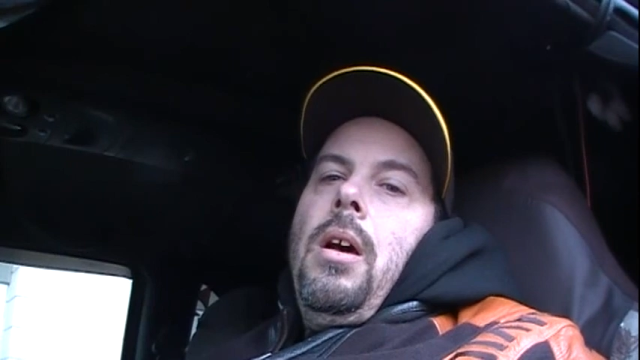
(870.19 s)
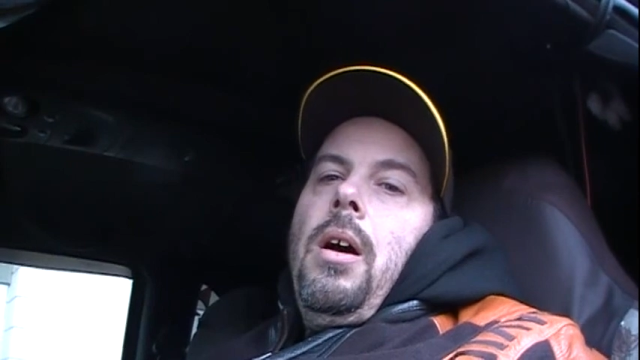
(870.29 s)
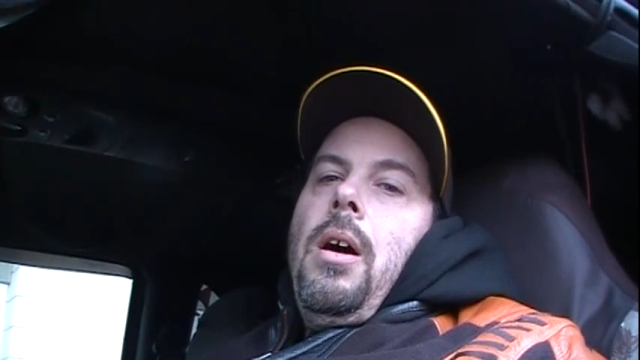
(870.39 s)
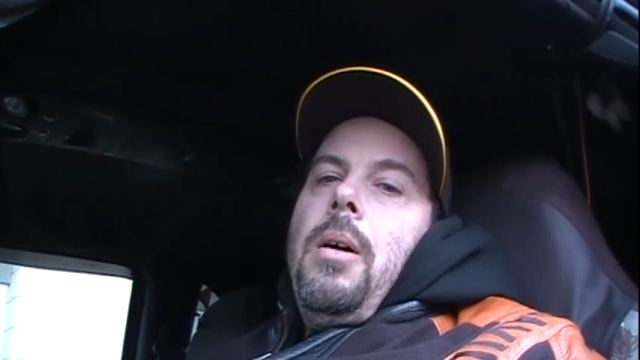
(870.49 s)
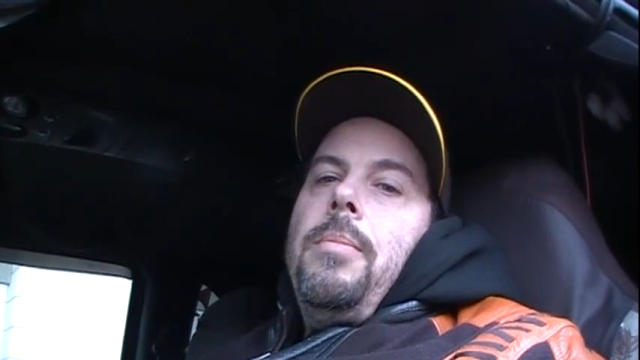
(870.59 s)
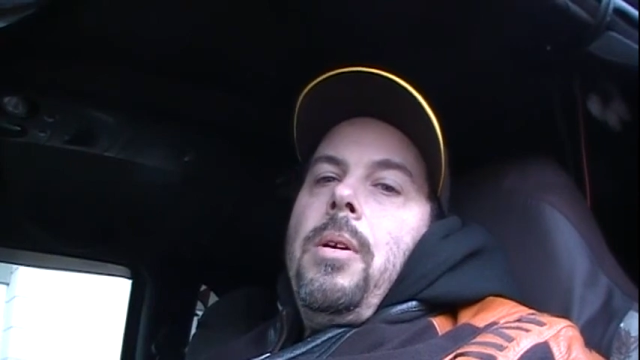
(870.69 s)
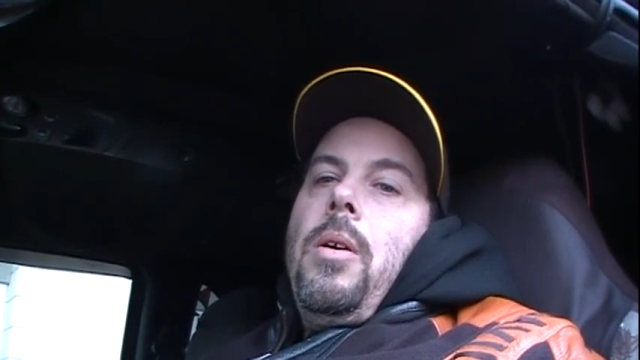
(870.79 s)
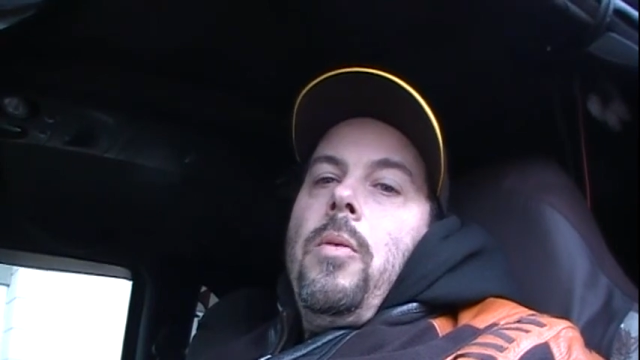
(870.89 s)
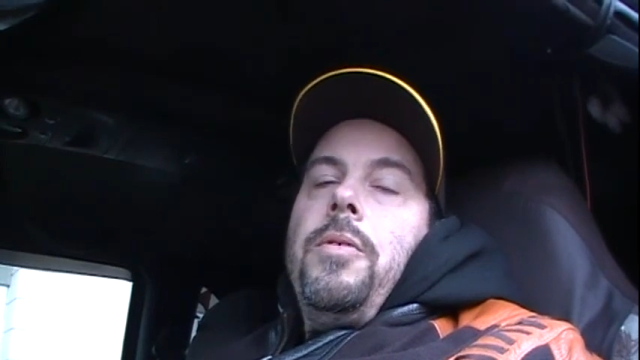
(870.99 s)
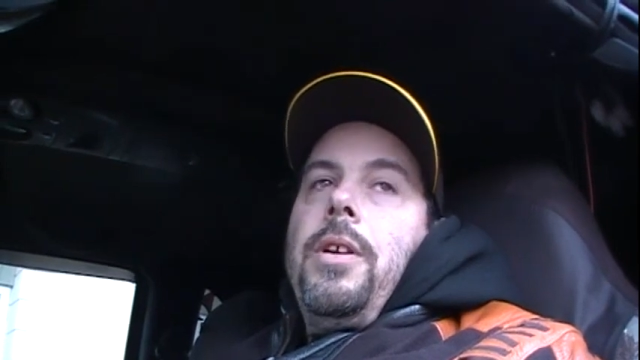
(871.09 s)

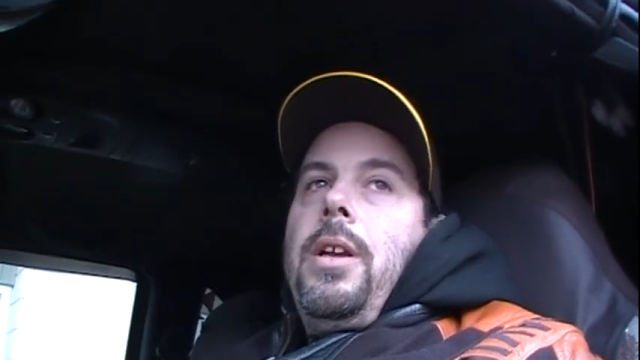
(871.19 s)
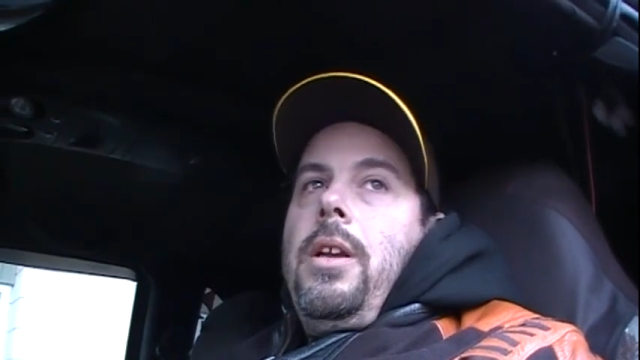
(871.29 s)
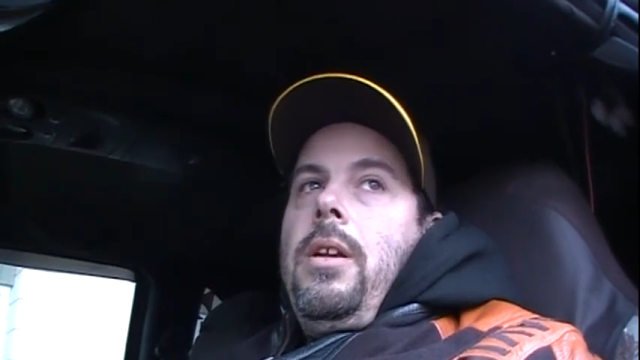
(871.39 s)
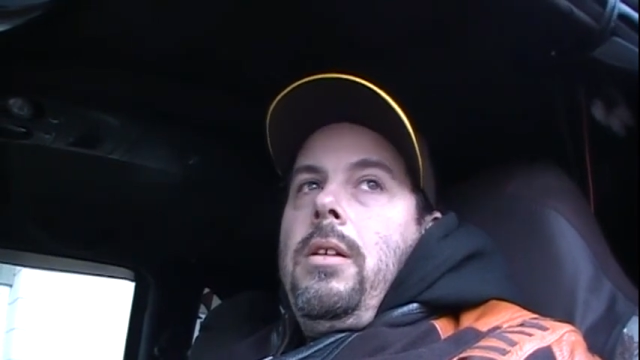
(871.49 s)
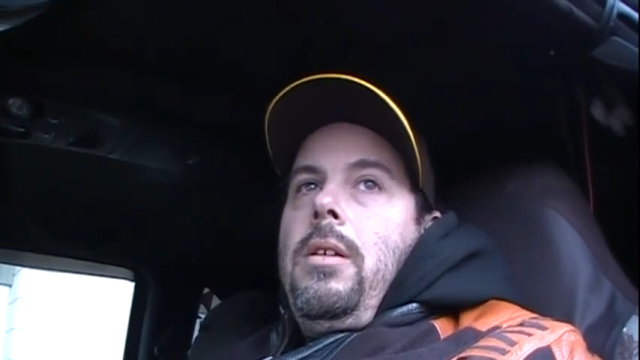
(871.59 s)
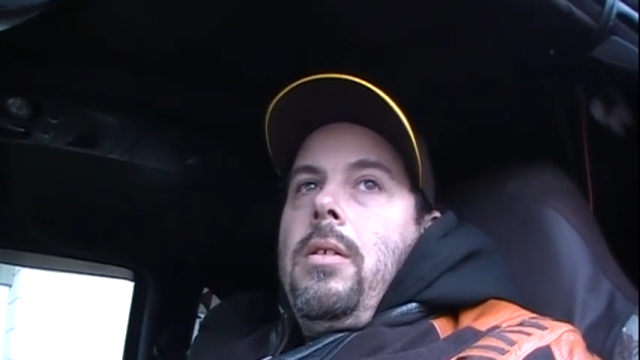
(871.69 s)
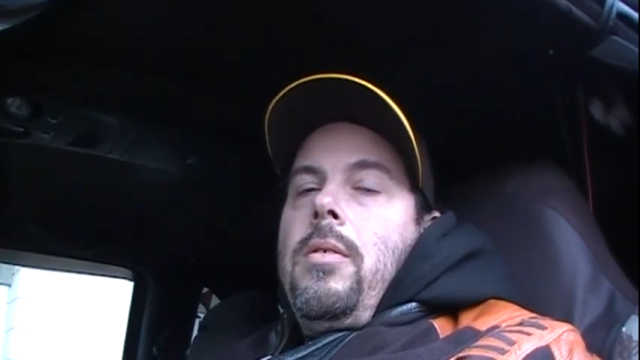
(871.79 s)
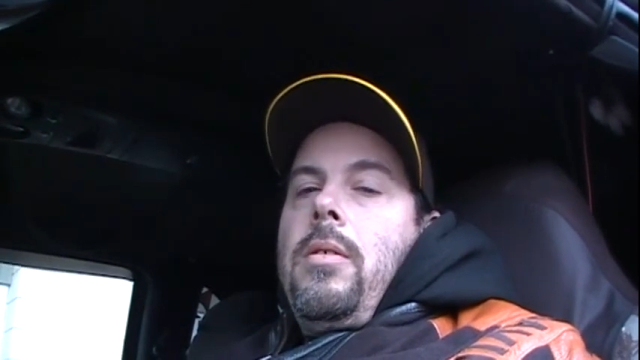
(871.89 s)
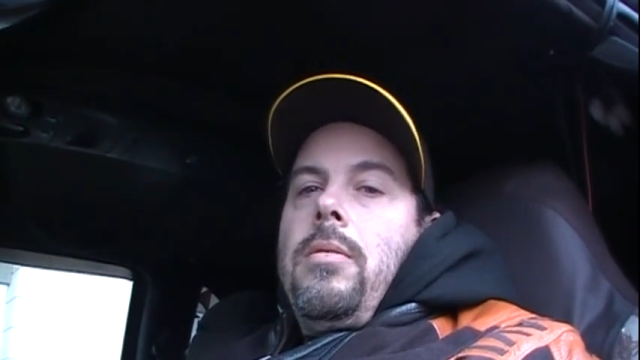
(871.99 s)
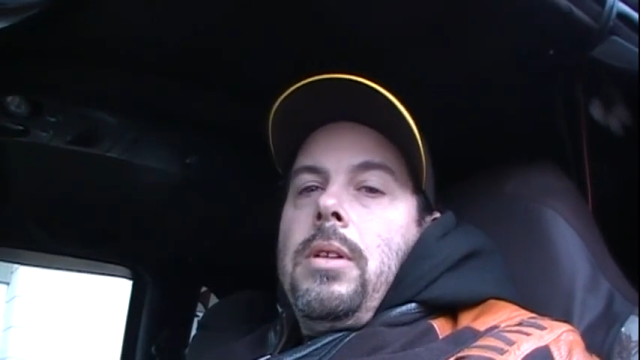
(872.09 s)
Hopefully, a
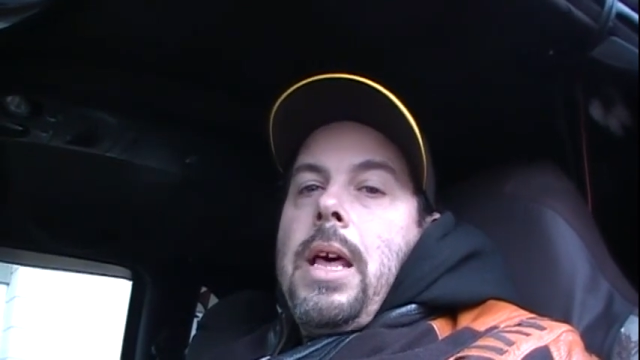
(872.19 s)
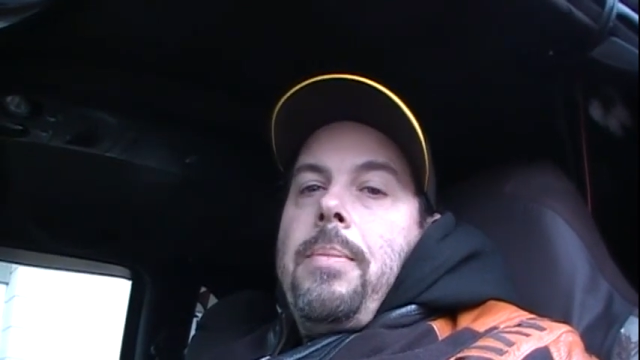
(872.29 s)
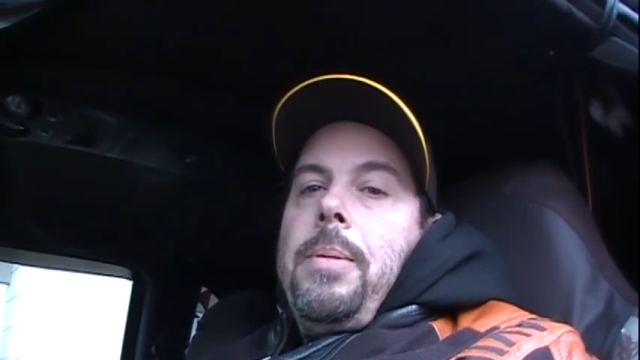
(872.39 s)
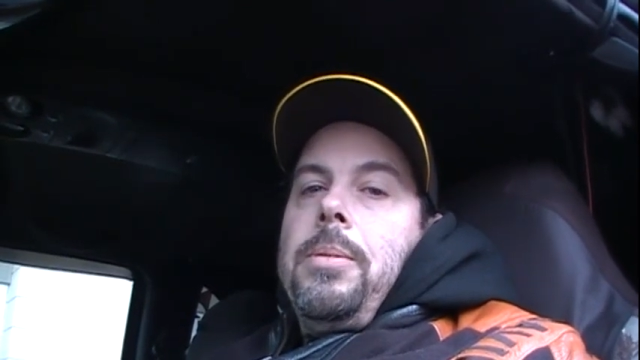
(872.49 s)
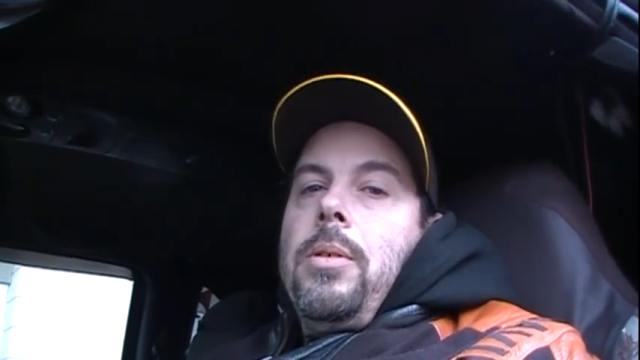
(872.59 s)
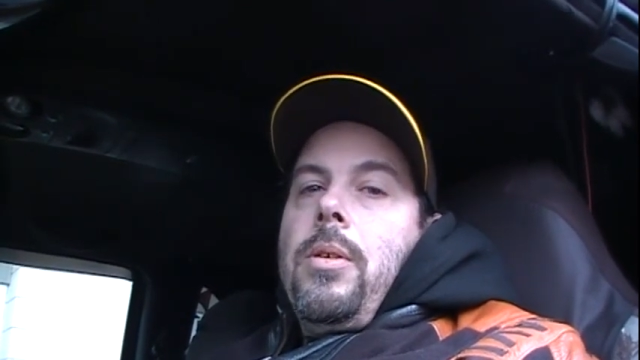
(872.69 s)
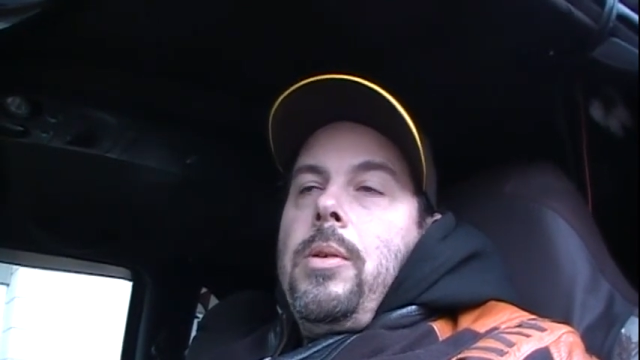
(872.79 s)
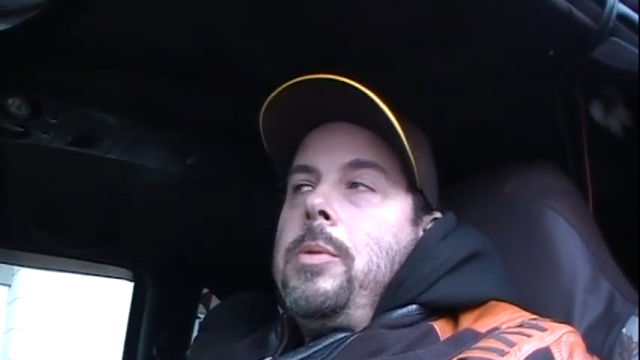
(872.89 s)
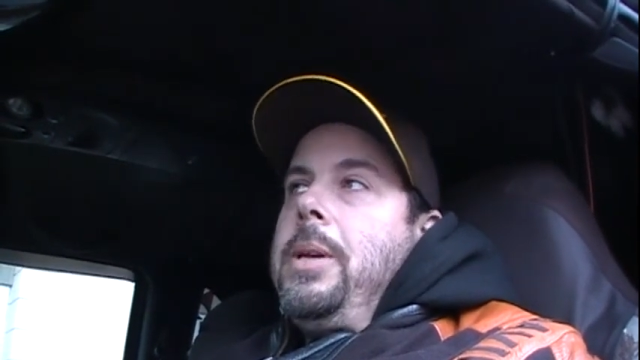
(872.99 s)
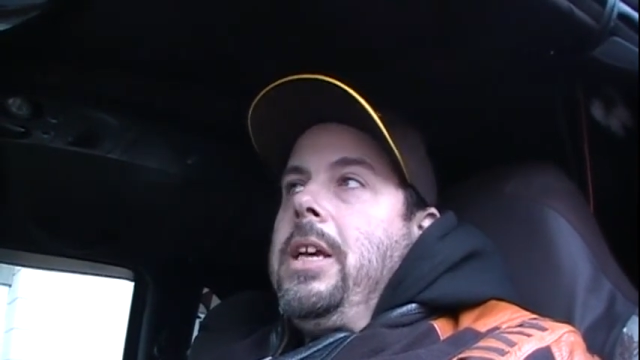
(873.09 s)
lot of people agree with me,